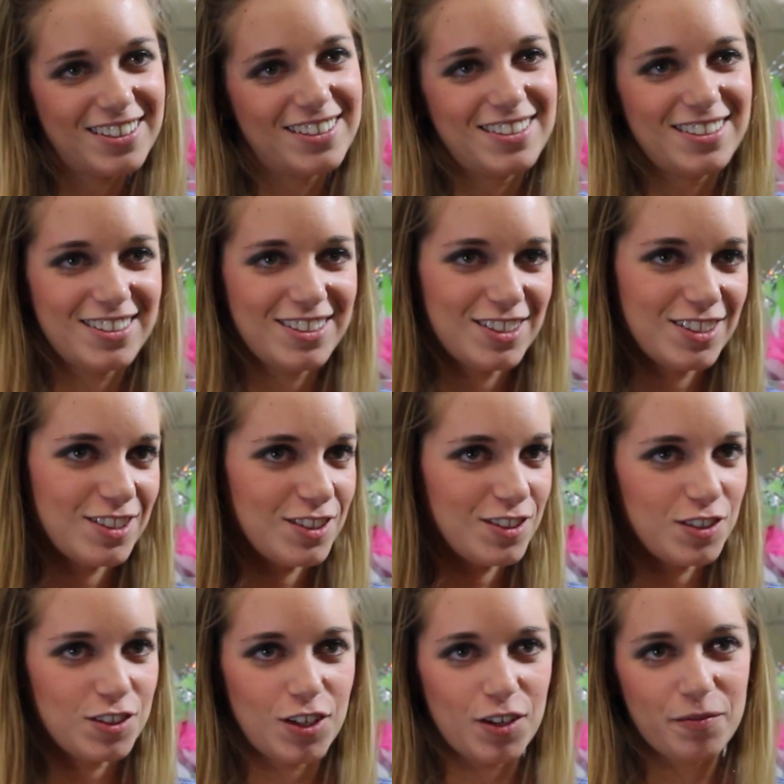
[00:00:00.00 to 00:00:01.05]
So yeah, pretty
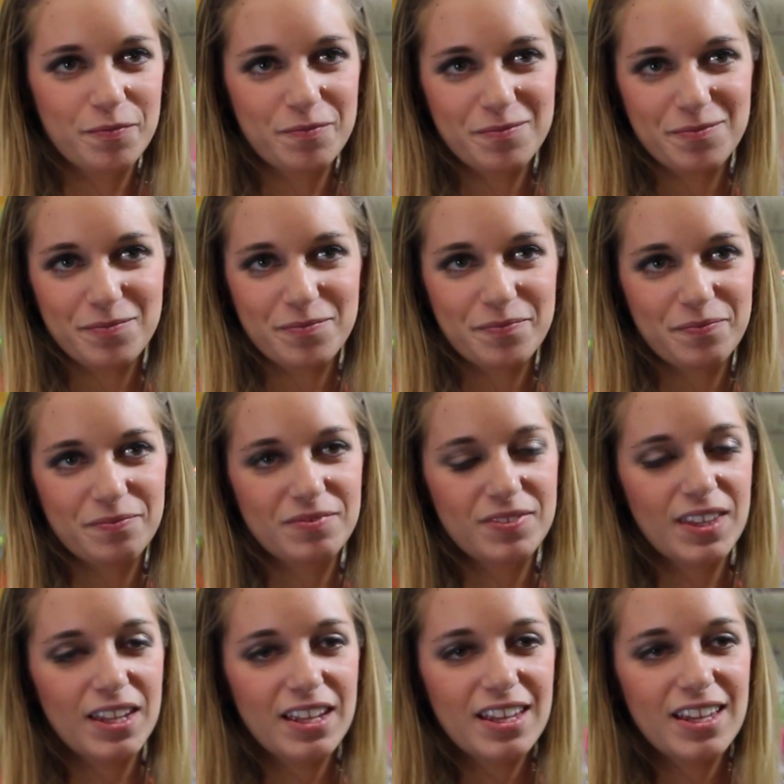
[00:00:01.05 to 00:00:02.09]
much where you
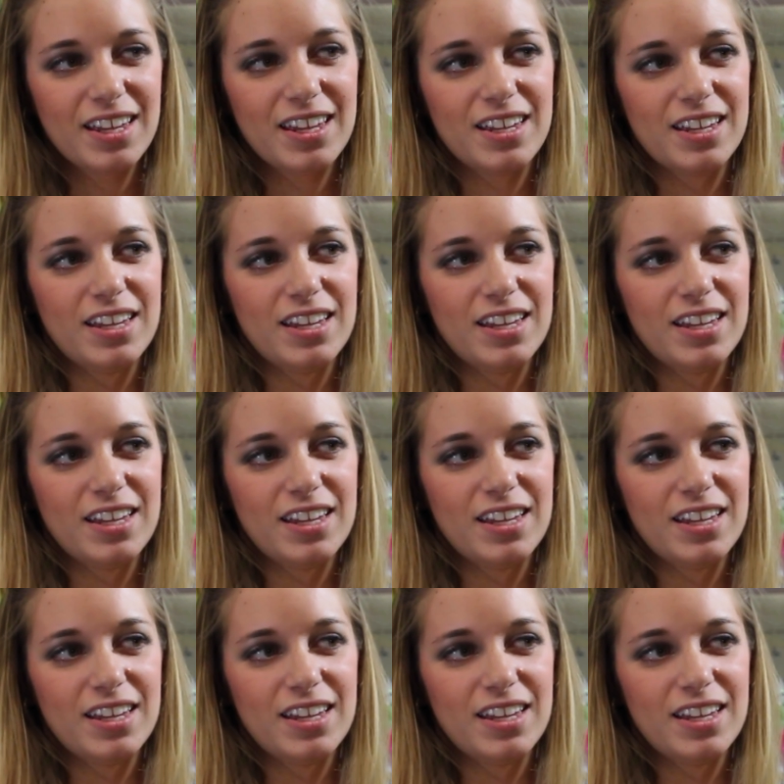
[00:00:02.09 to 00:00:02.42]
were.